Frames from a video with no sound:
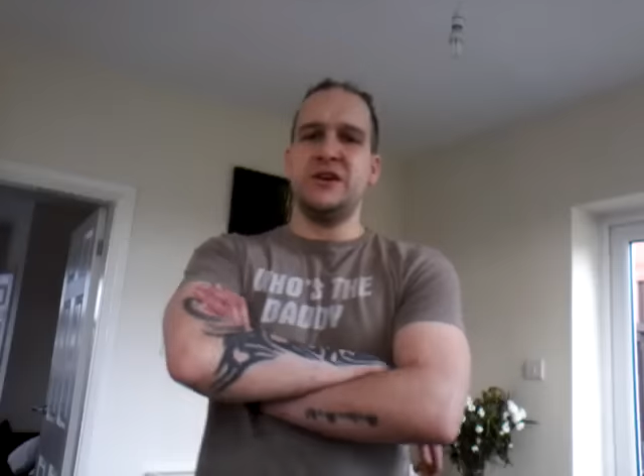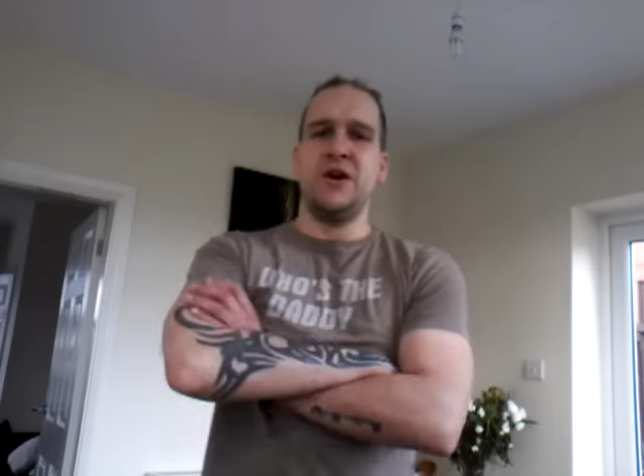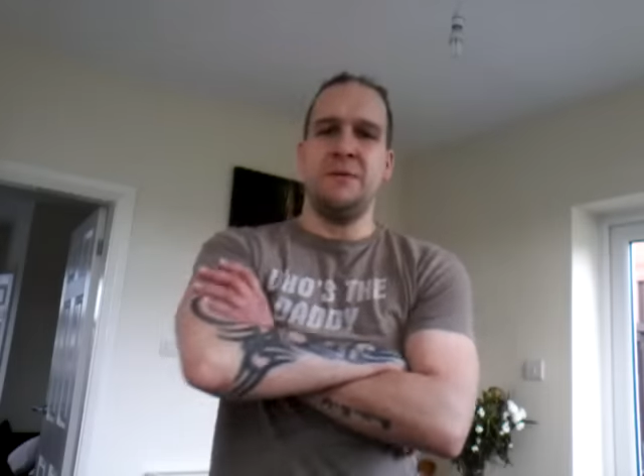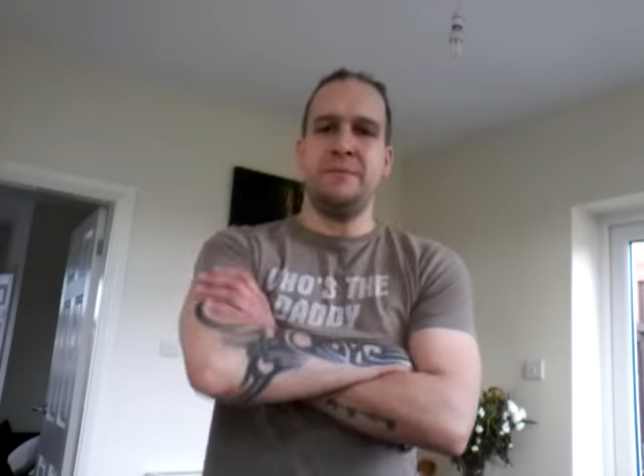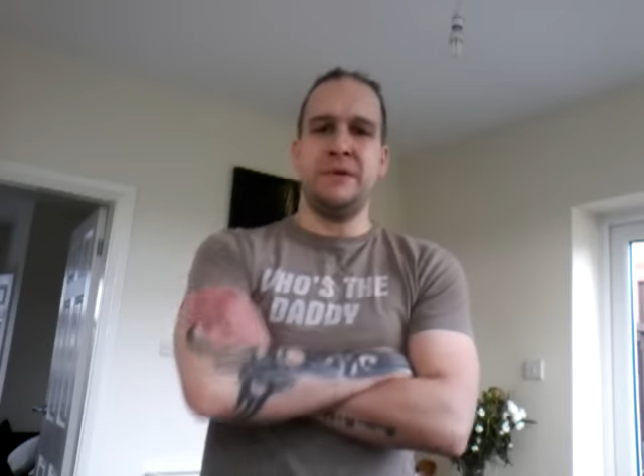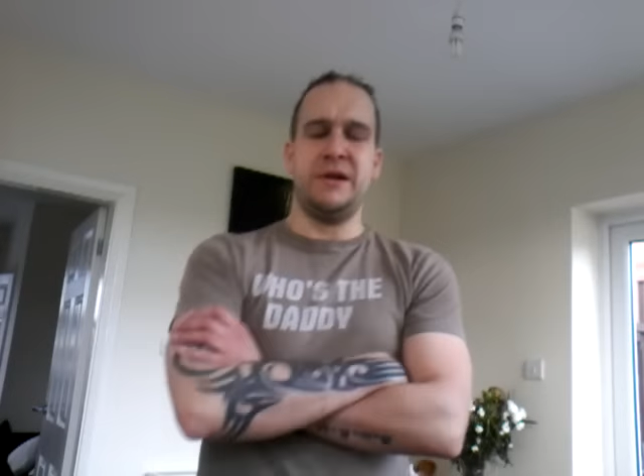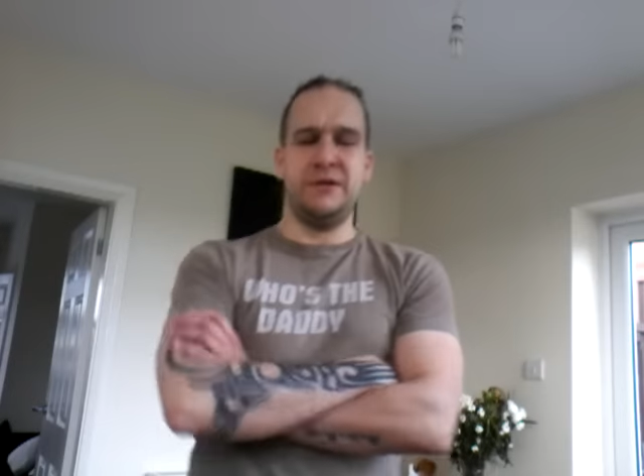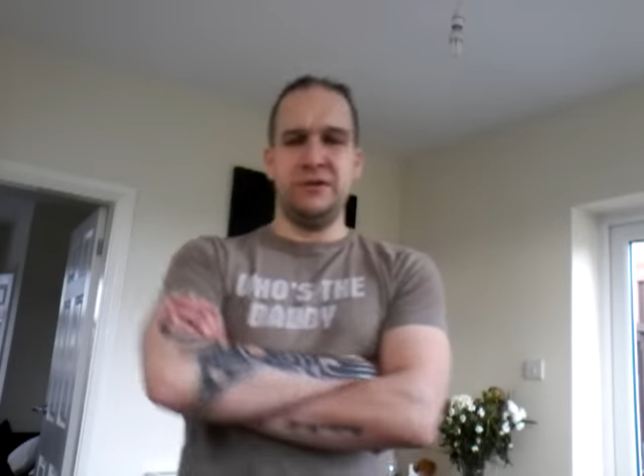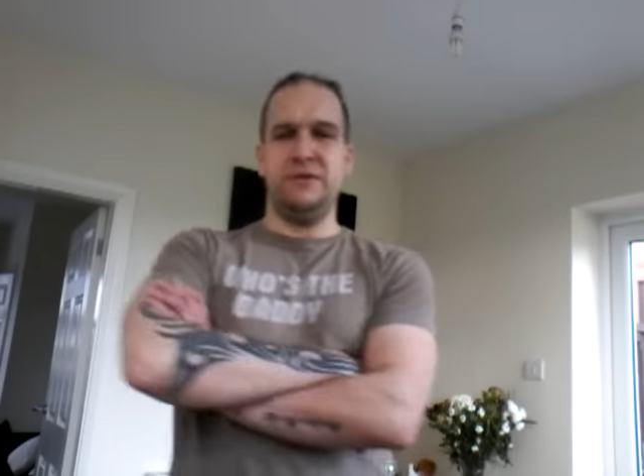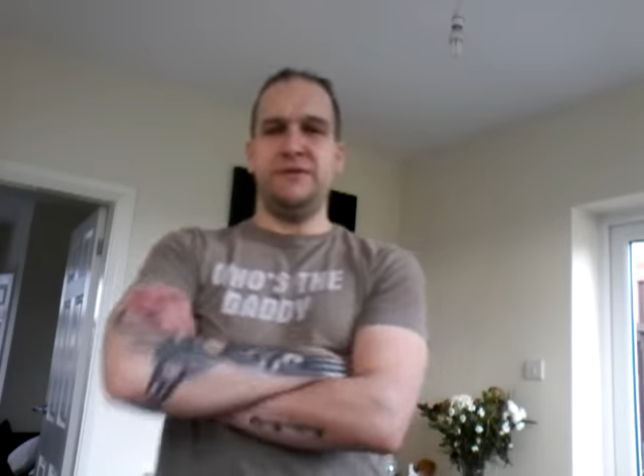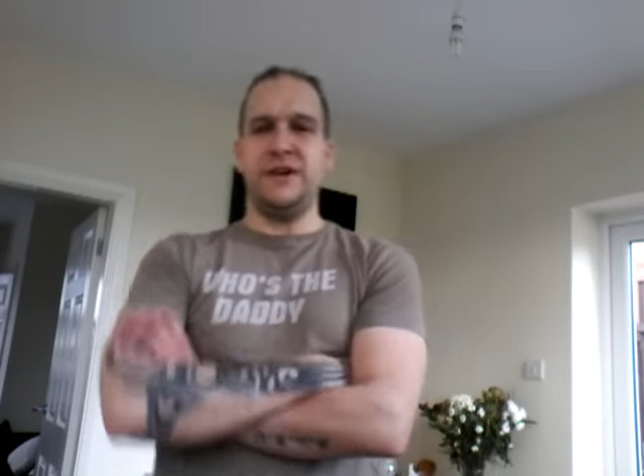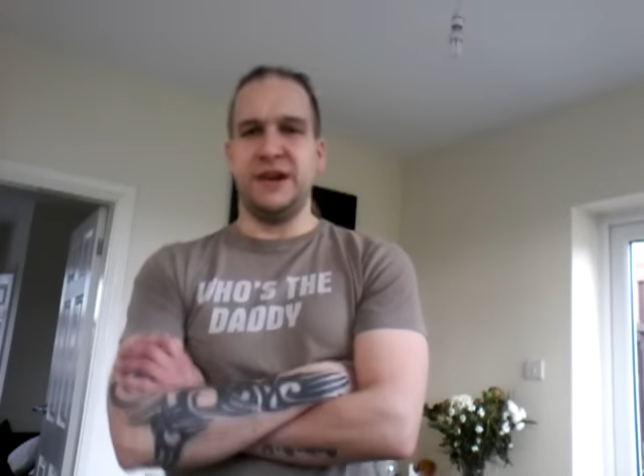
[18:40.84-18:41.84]
can't
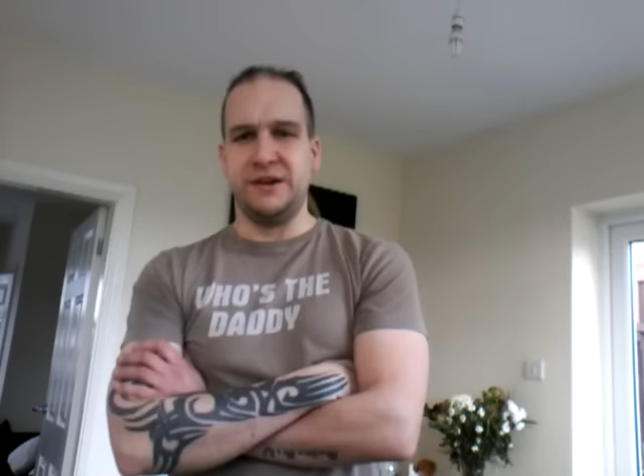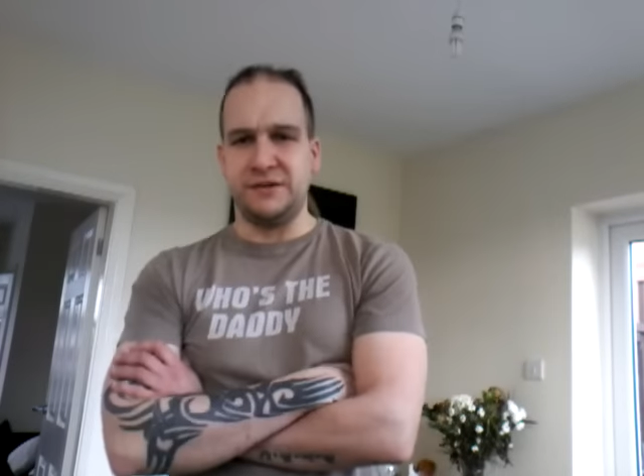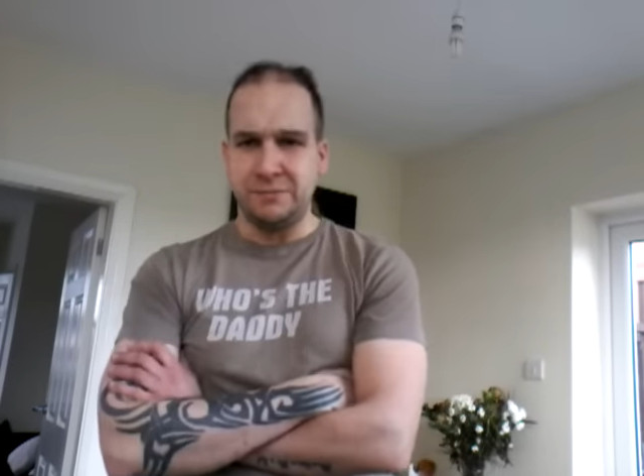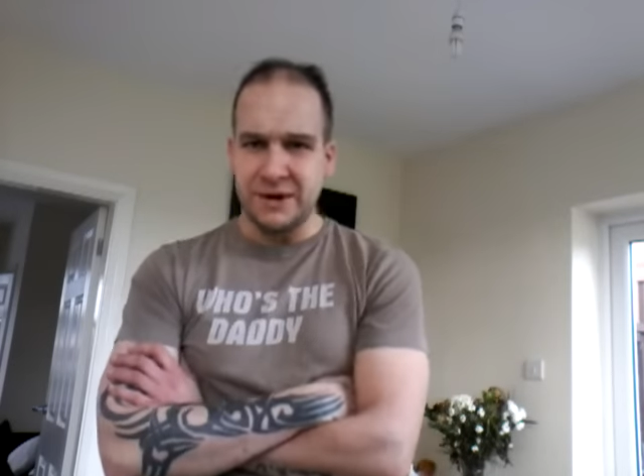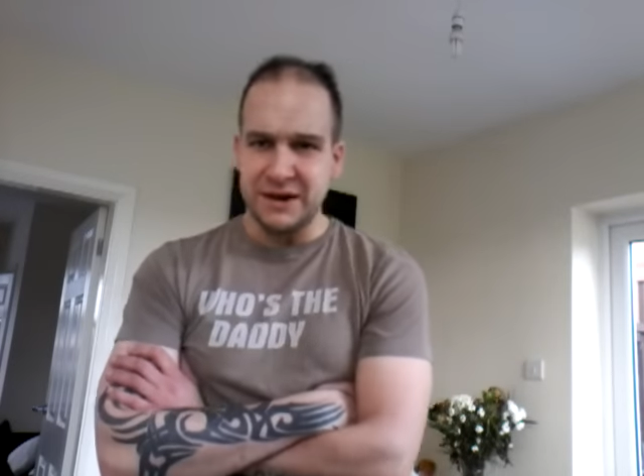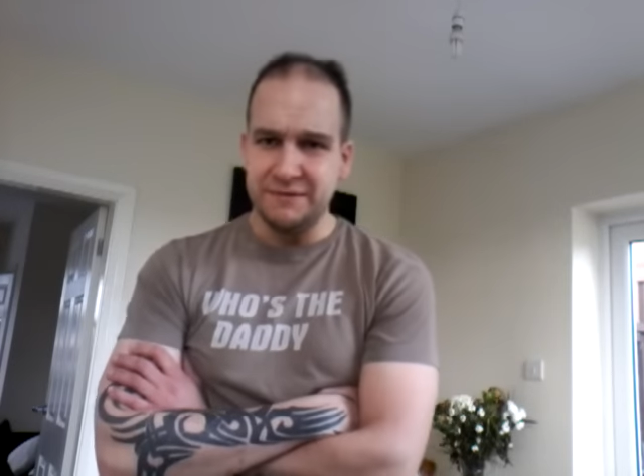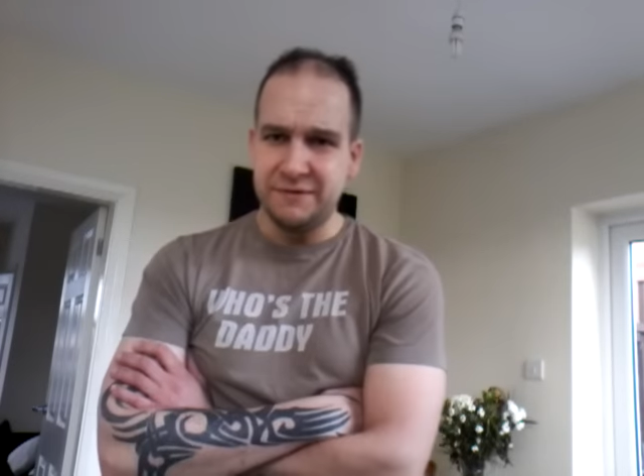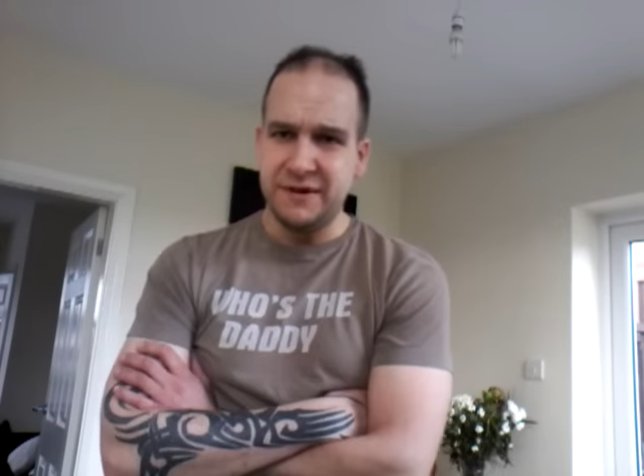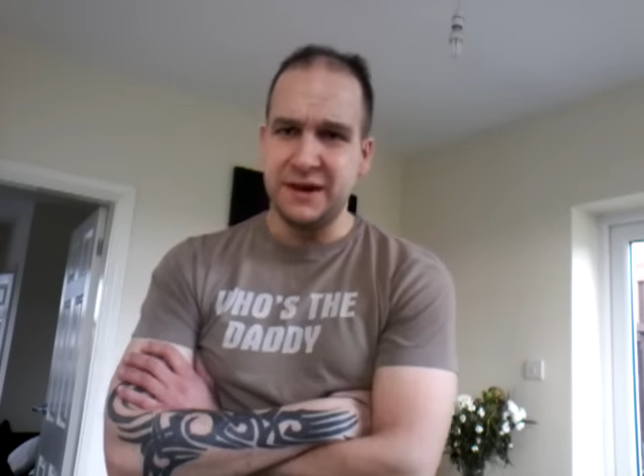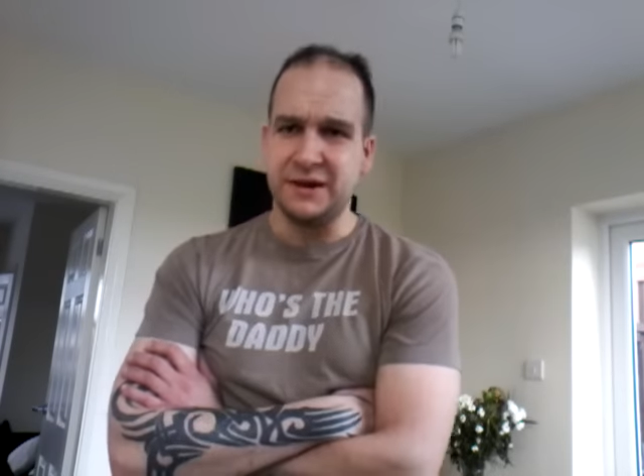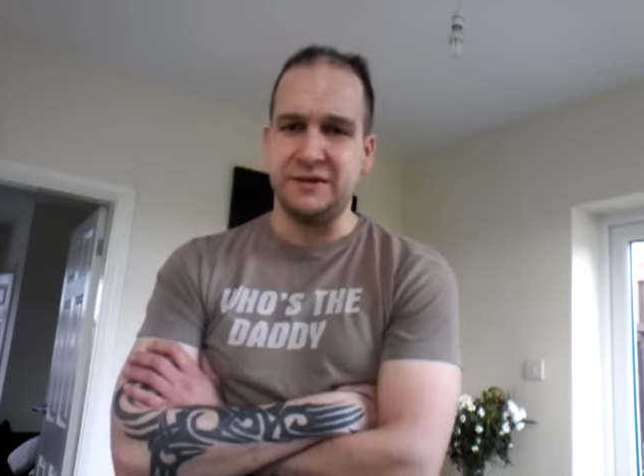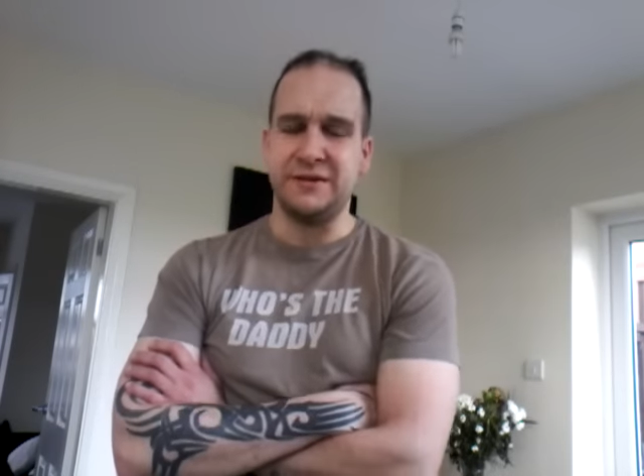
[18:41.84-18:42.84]
do figures and paint
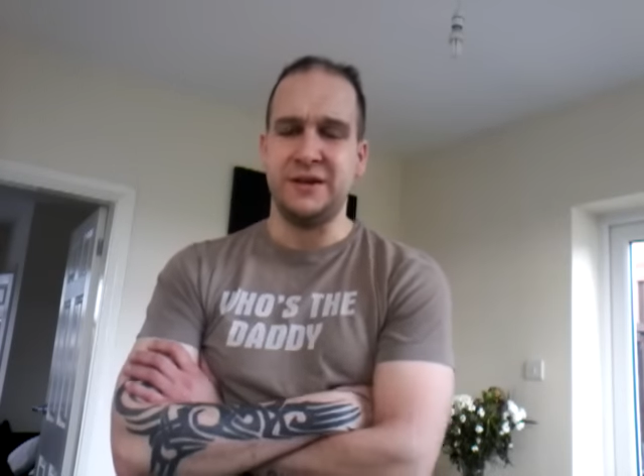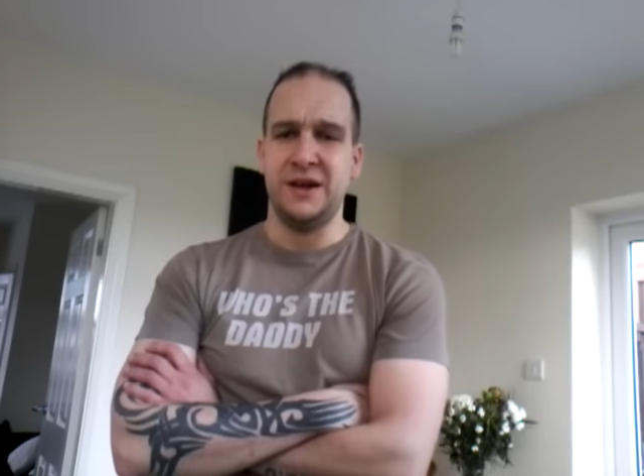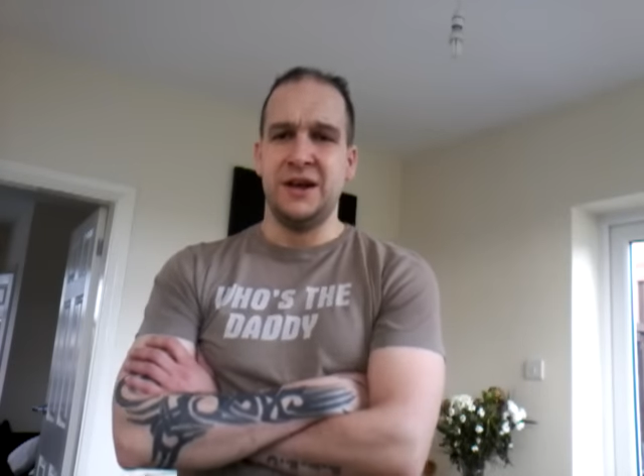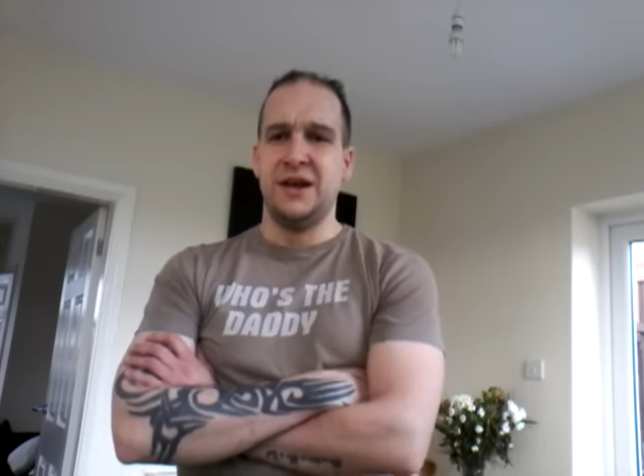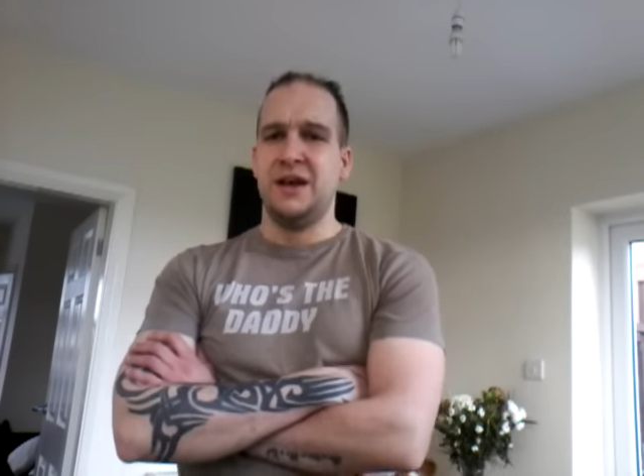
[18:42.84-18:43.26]
figures.